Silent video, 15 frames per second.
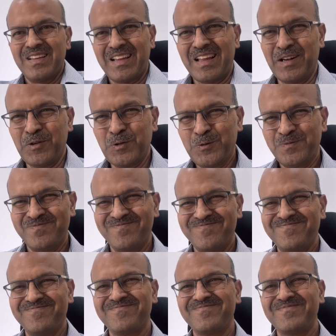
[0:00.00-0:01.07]
Hello,
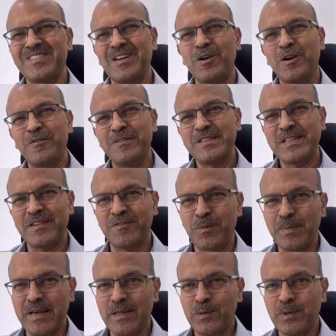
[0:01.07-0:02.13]
all of us are
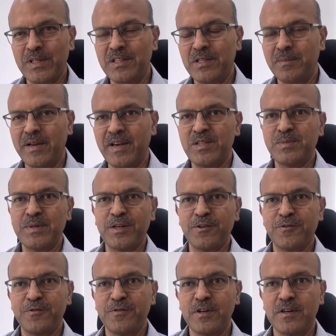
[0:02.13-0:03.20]
familiar with the management
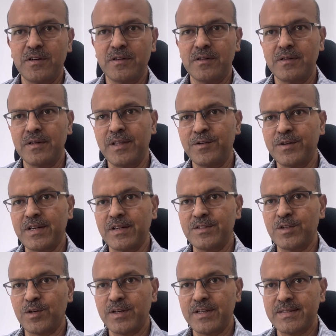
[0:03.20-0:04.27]
of neonatal
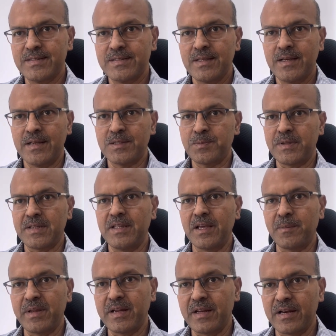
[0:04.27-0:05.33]
jaundice as per the
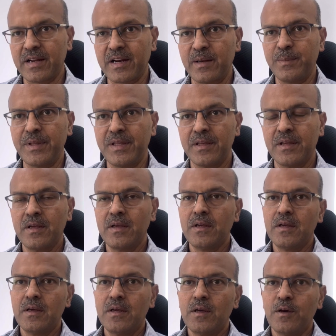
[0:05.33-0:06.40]
American Academy
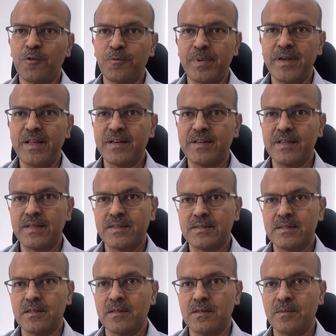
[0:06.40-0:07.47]
of Pediatrics
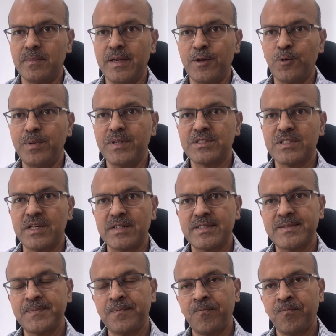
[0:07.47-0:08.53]
bilirubin
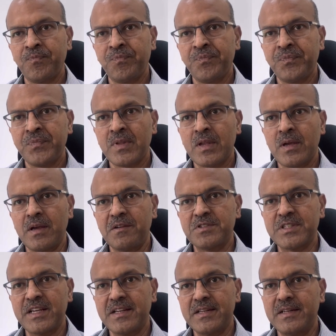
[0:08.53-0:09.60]
charts. I've
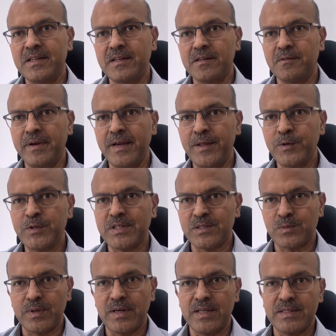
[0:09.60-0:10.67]
shared videos
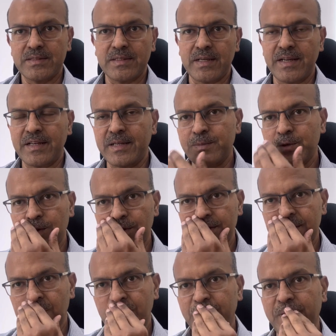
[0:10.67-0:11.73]
as well as write-ups on
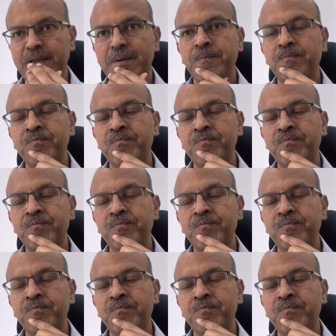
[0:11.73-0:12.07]
this topic.